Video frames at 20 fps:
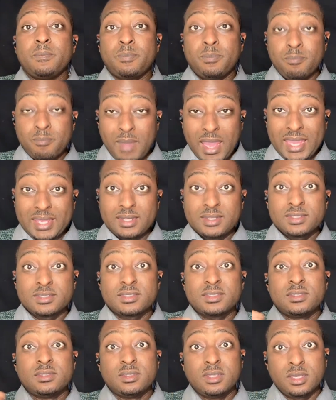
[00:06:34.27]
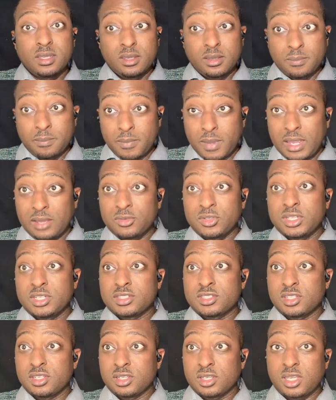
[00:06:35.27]
minus the amount that
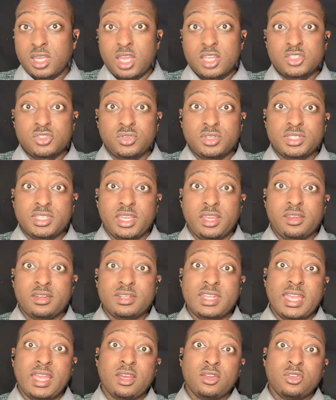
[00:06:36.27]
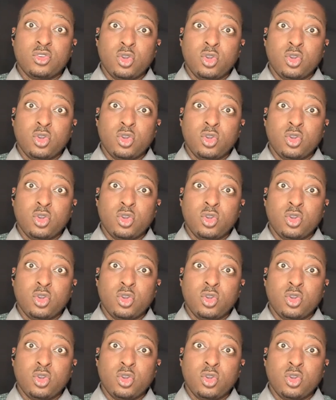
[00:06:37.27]
it's going to cost you to tear it down.